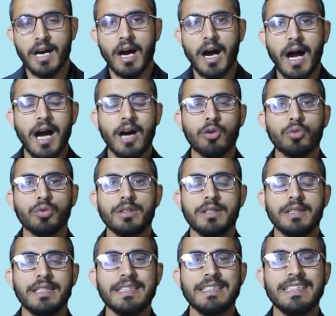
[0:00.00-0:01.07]
How
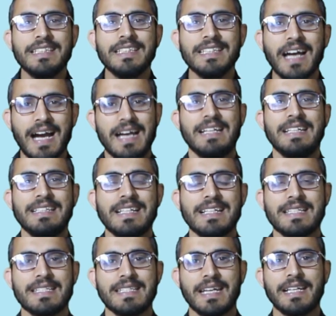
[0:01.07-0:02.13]
did he
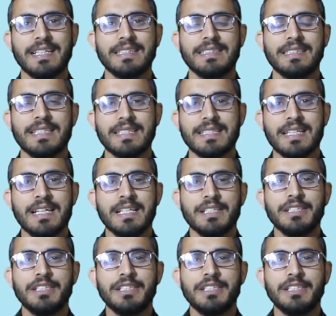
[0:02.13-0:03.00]
understand this